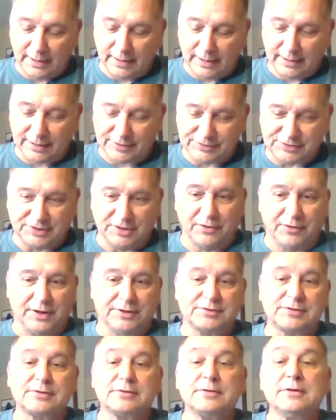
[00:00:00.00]
uh,
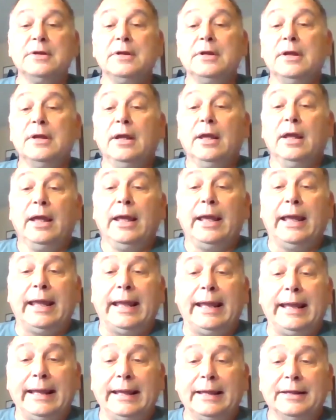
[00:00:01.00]
syrians yeah.
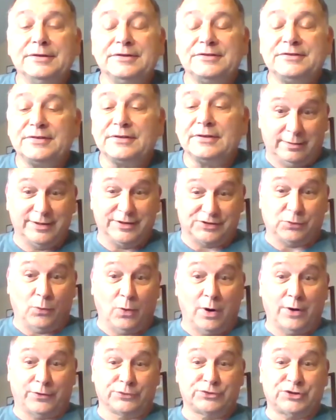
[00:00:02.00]
and it's a
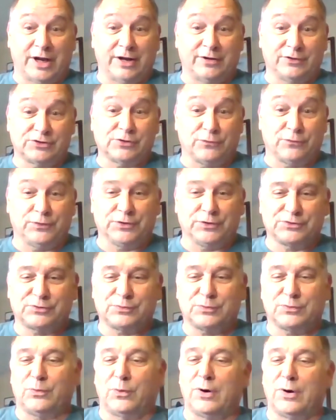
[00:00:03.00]
water channel so it fills
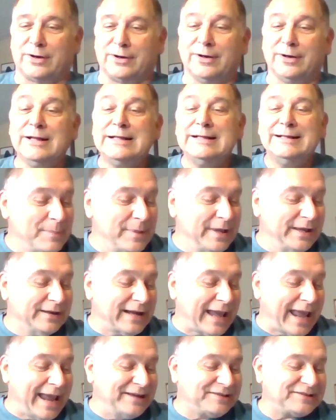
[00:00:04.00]
with water in
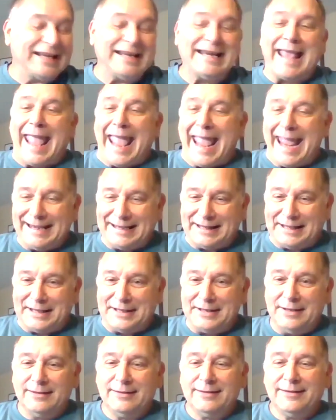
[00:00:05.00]
1880